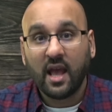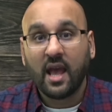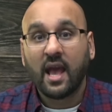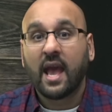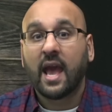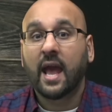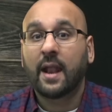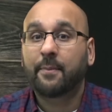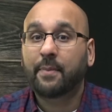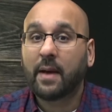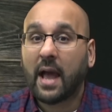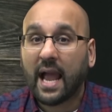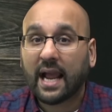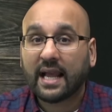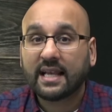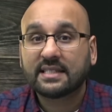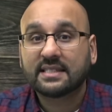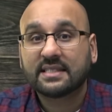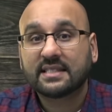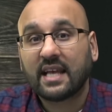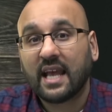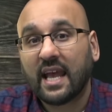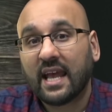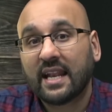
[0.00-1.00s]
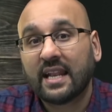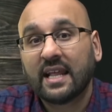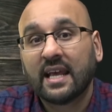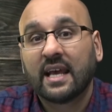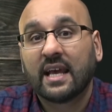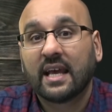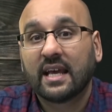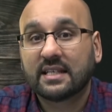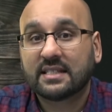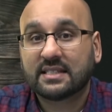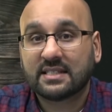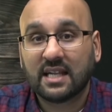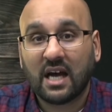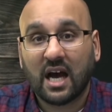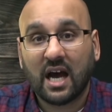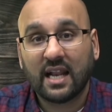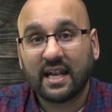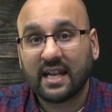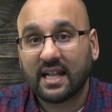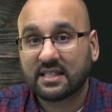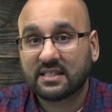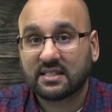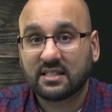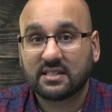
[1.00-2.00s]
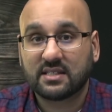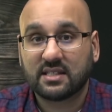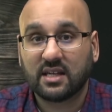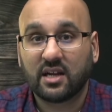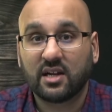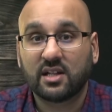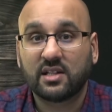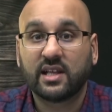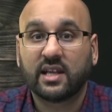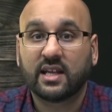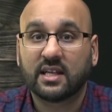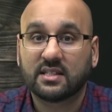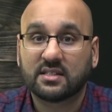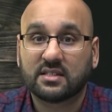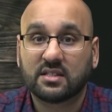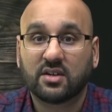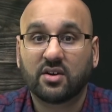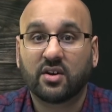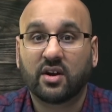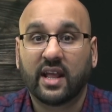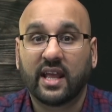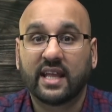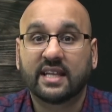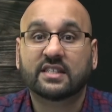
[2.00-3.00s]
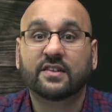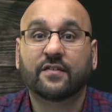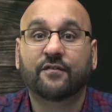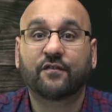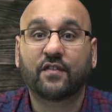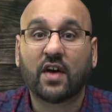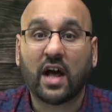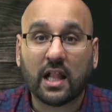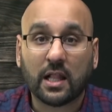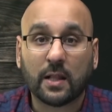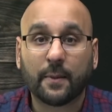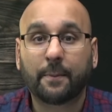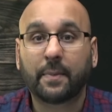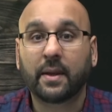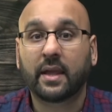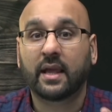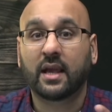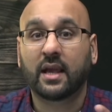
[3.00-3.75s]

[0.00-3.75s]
and Pakistan is not necessarily considered a developing